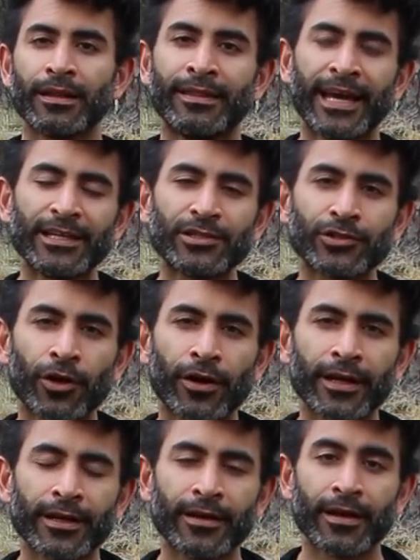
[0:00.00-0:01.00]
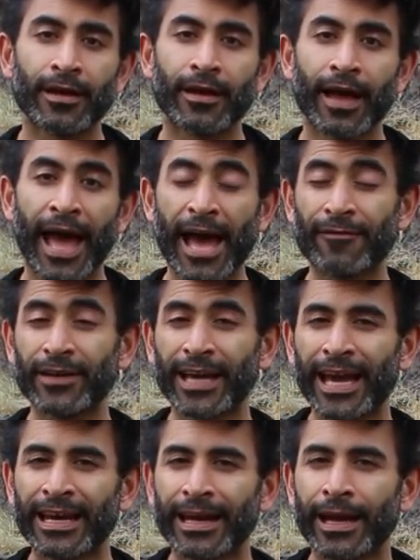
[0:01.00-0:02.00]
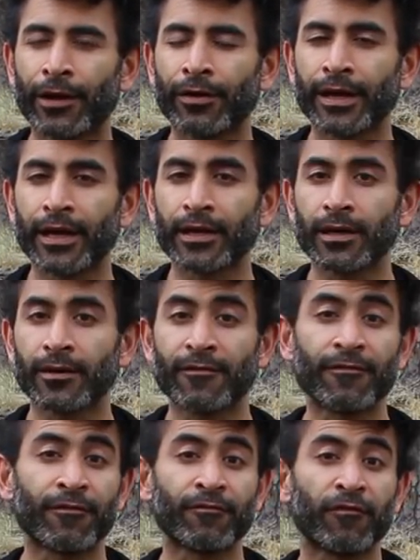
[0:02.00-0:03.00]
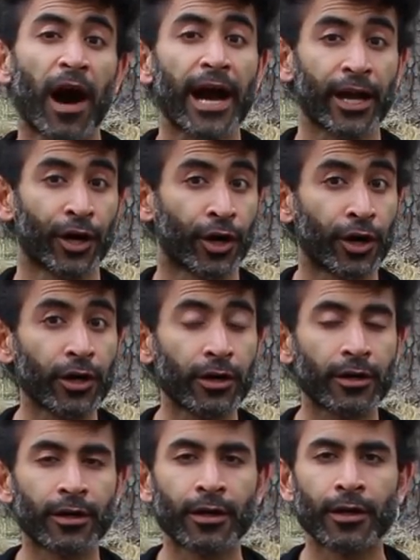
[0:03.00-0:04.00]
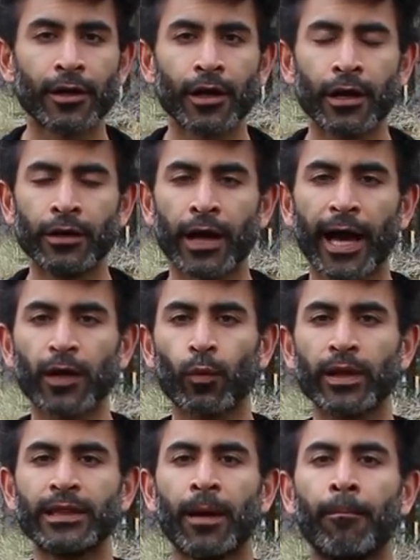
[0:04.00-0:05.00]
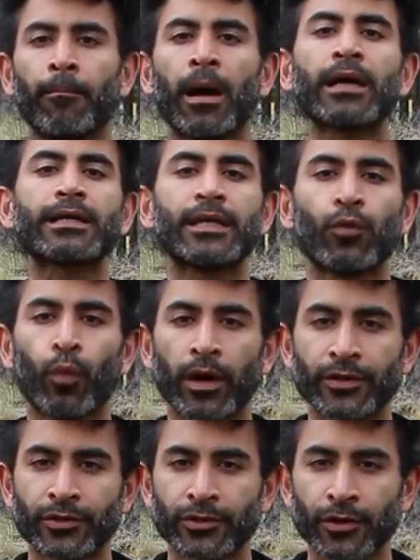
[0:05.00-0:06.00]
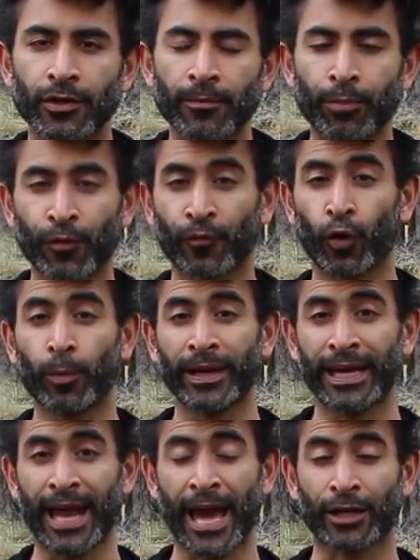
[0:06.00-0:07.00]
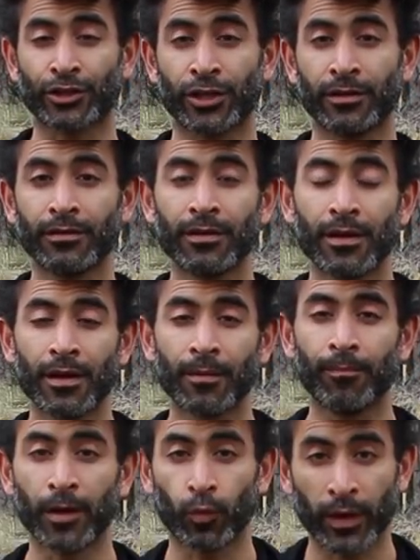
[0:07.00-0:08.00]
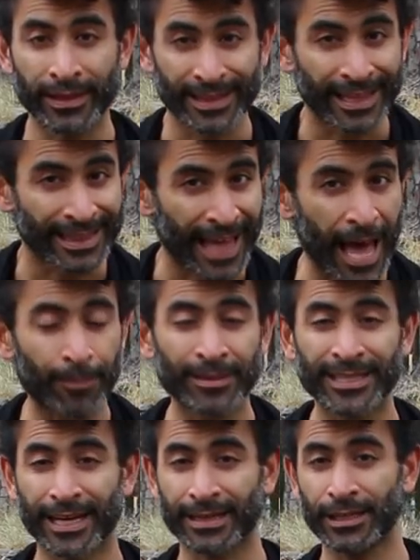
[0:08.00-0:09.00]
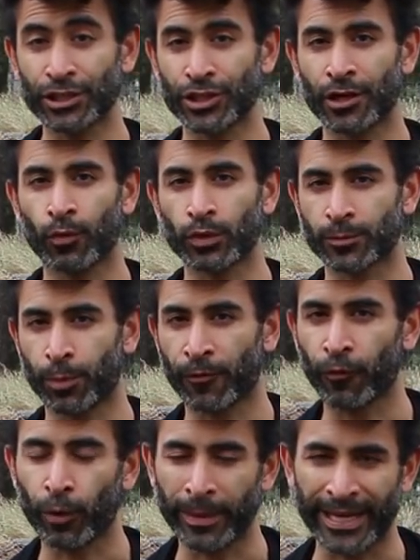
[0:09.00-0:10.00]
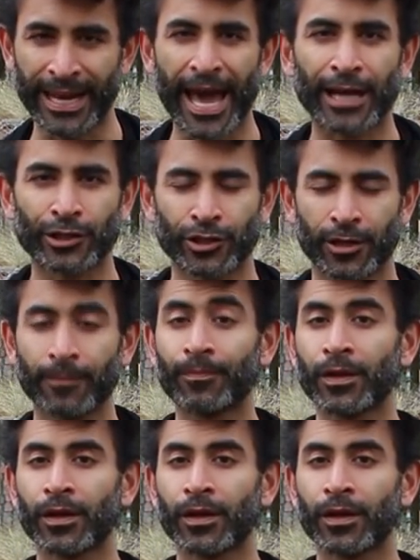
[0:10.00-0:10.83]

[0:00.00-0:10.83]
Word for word: they started having an area fire, not when the monkey was performing an action, but when the lab technician was performing an action.